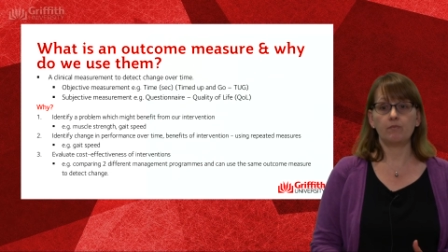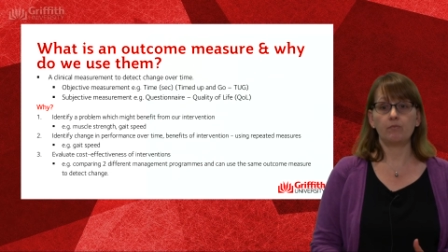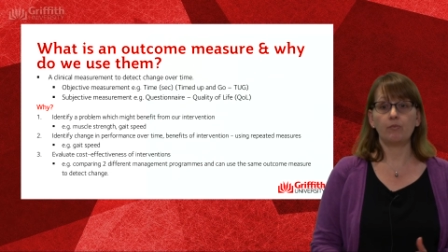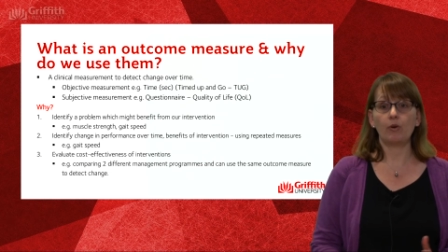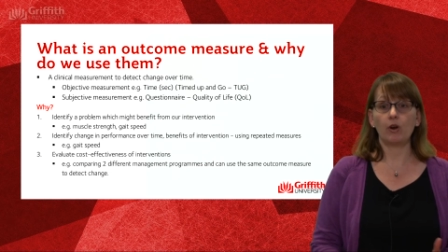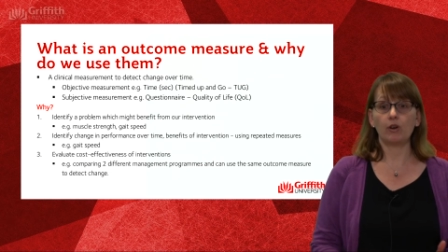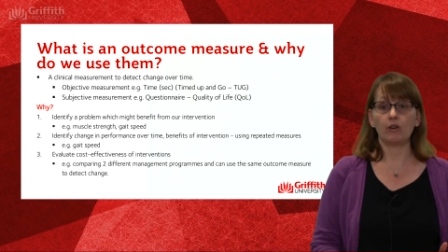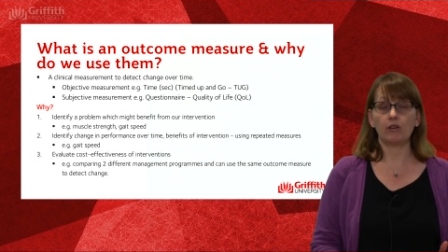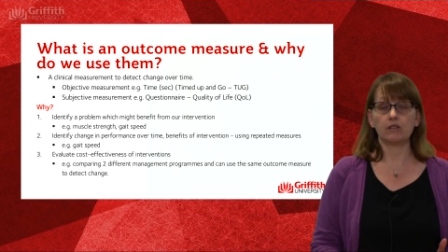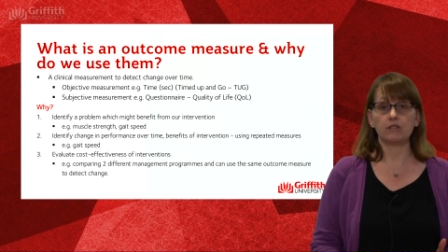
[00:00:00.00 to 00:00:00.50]

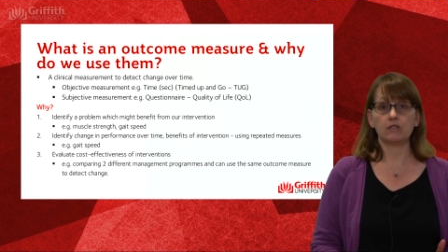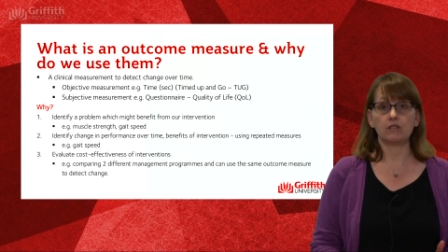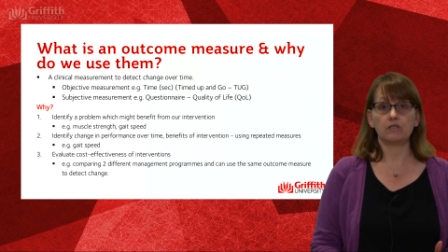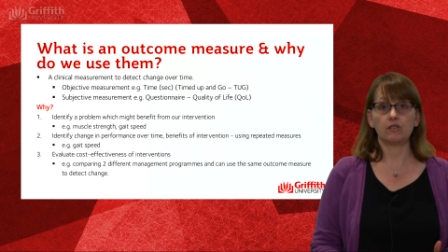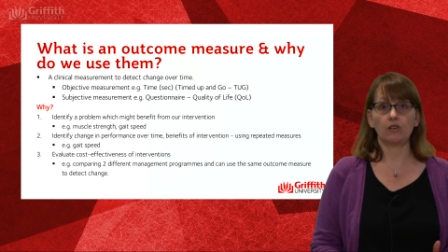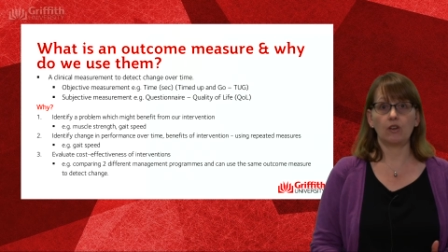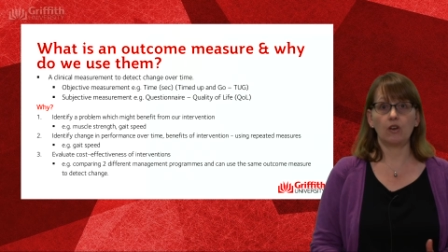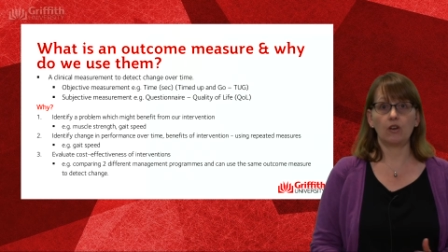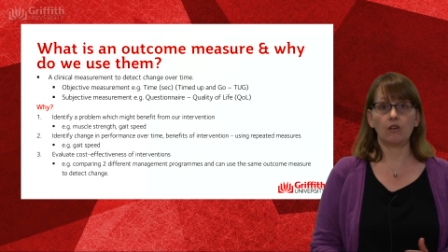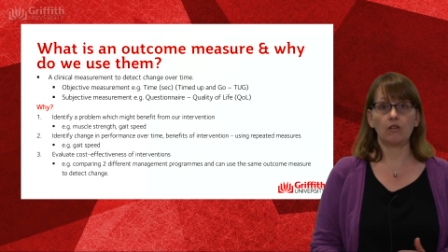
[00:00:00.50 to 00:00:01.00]
progress is
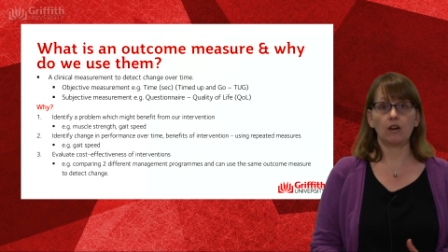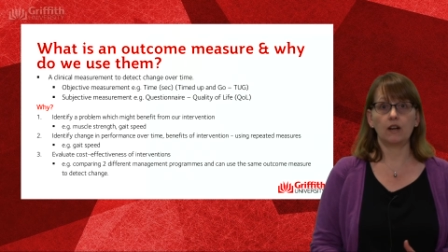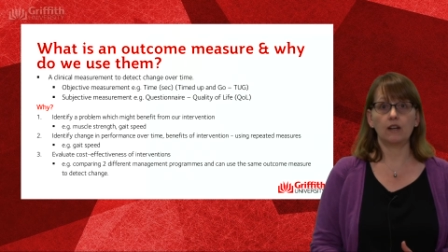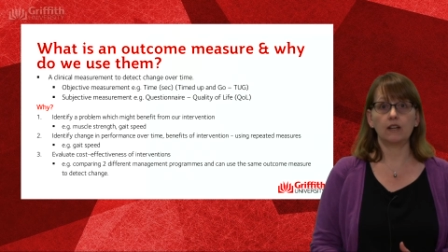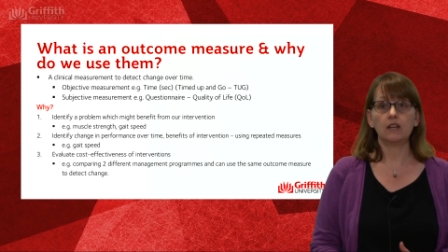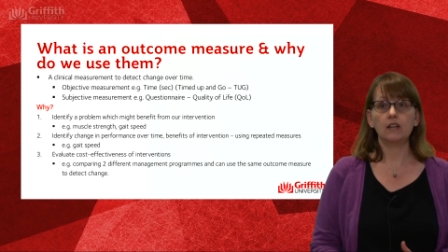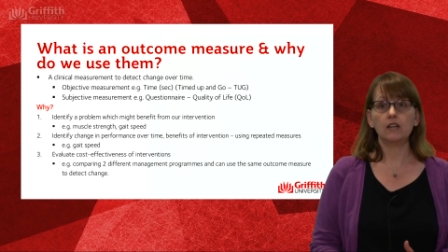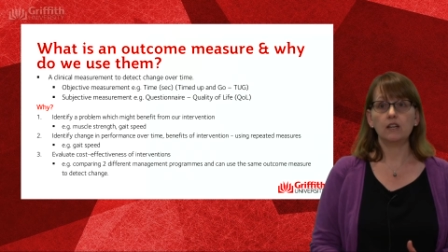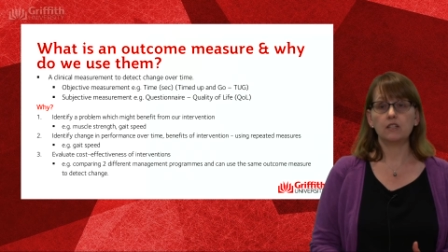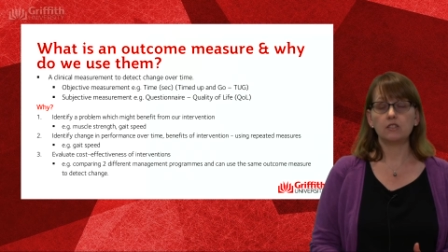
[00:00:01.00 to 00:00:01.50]
occurring.
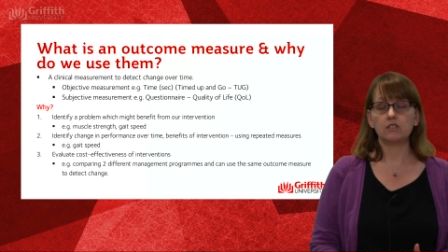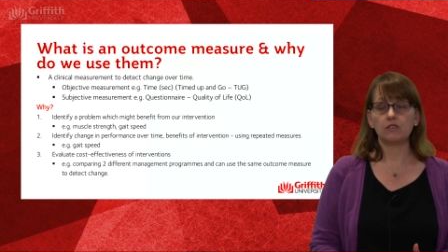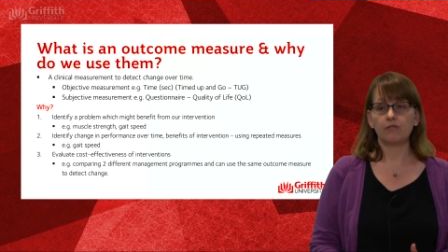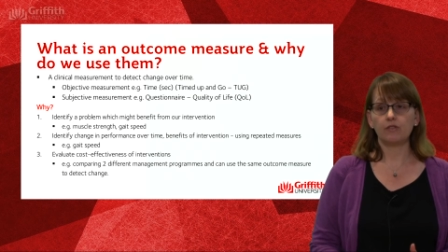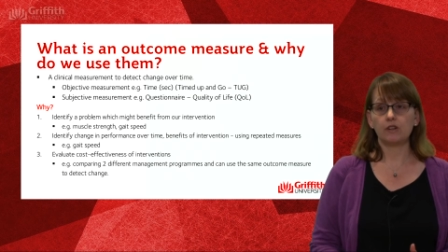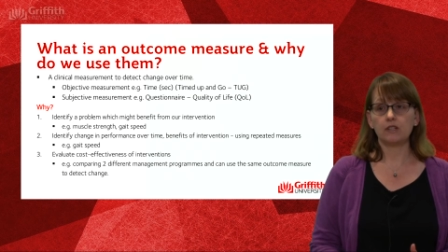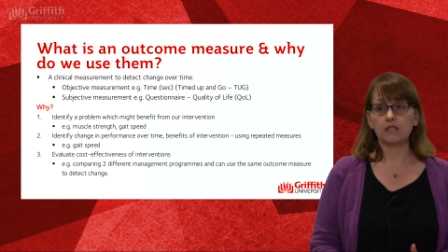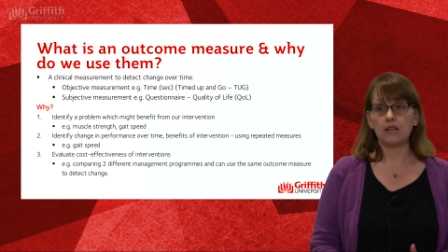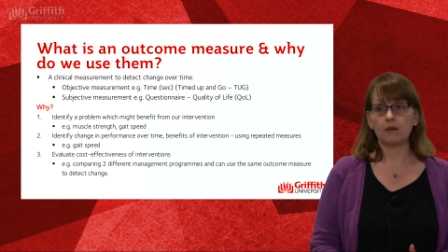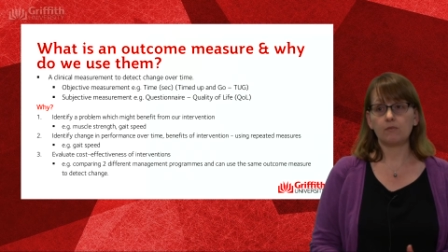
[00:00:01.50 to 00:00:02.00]
So for
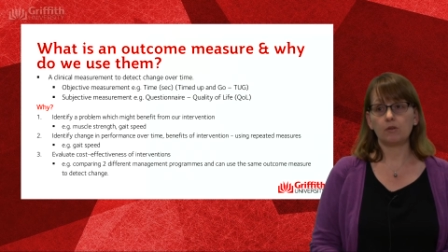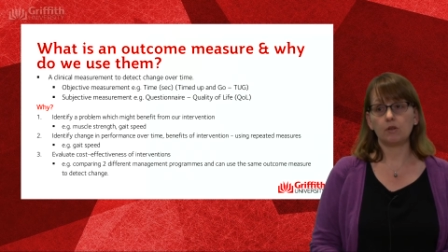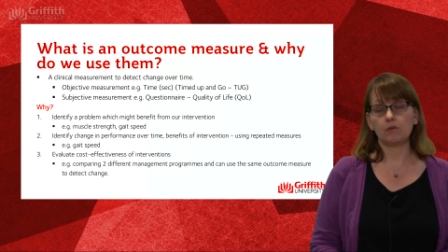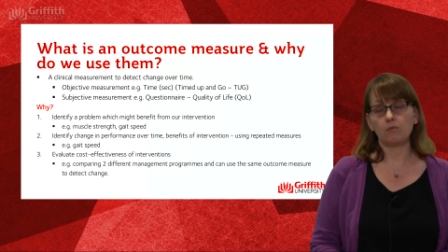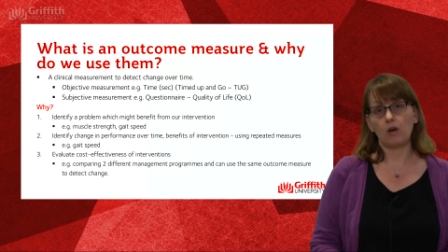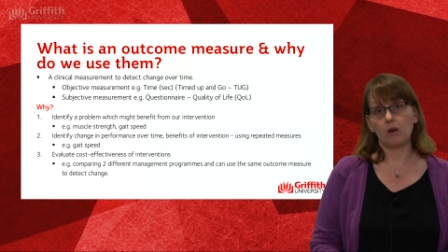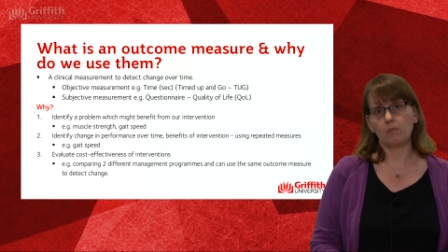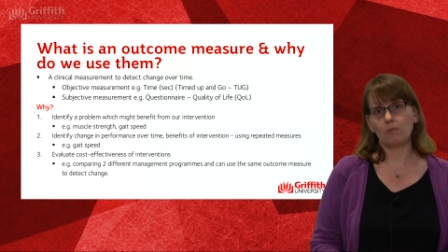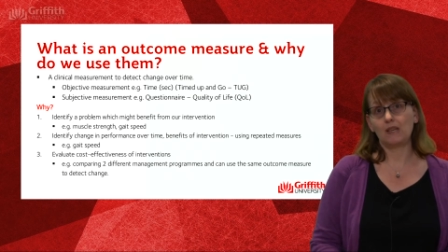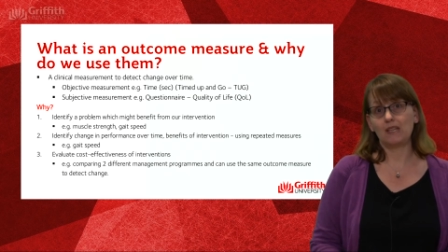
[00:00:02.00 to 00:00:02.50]
example, it
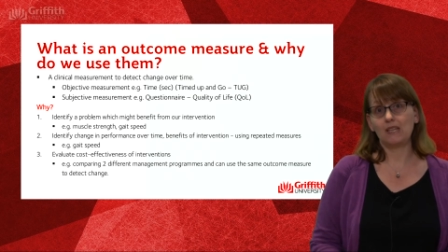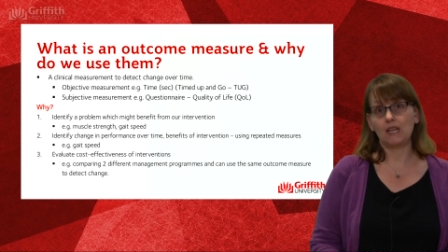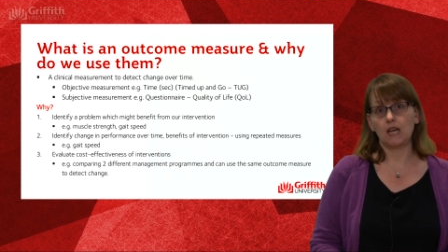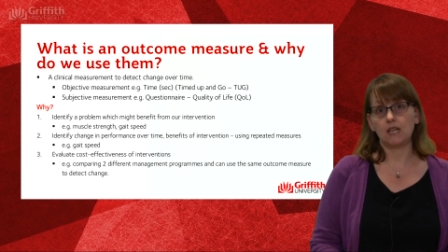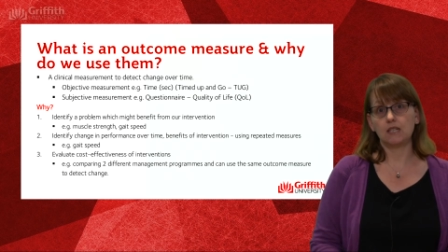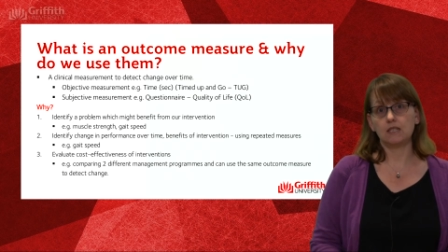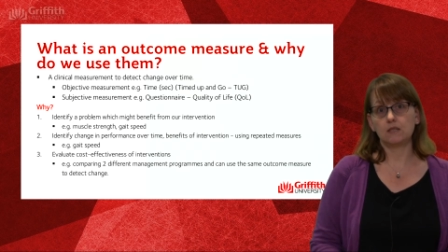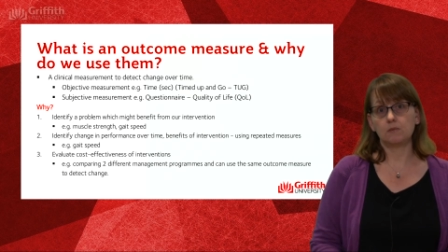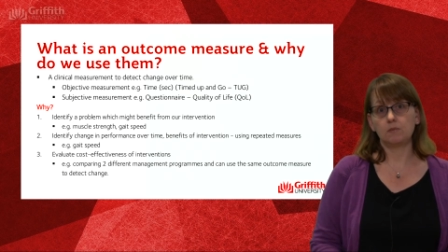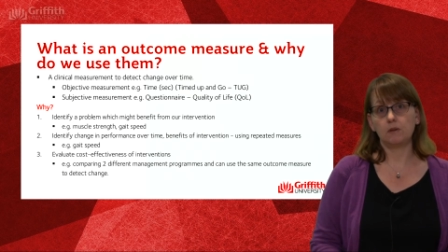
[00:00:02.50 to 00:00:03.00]
might be
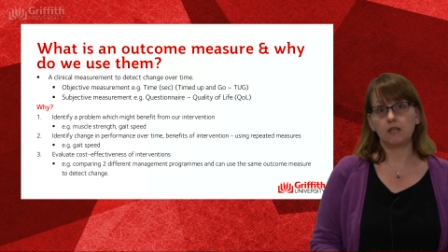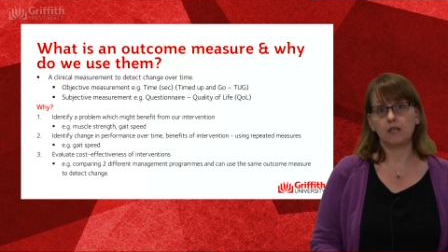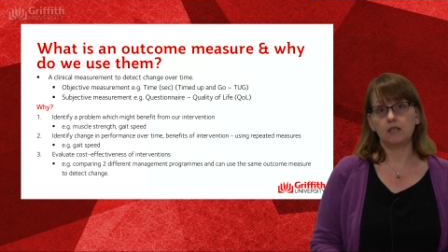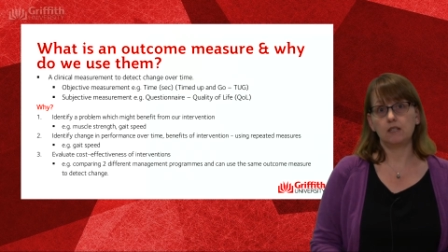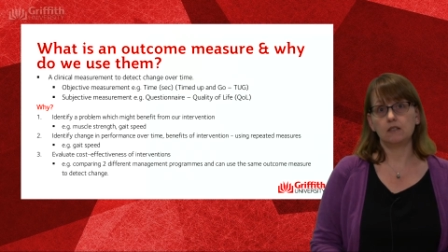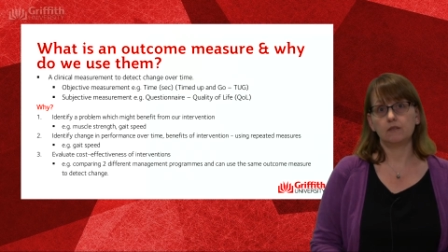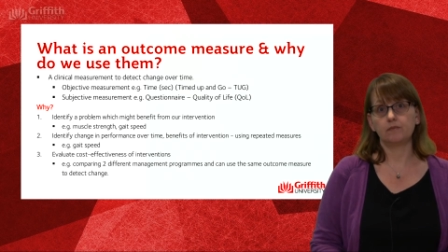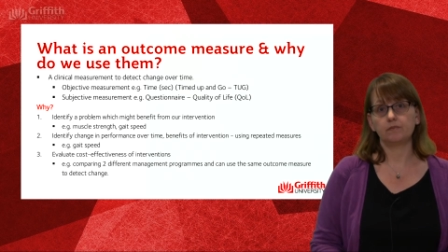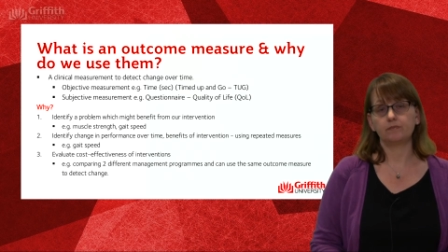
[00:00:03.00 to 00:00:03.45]
gait speed.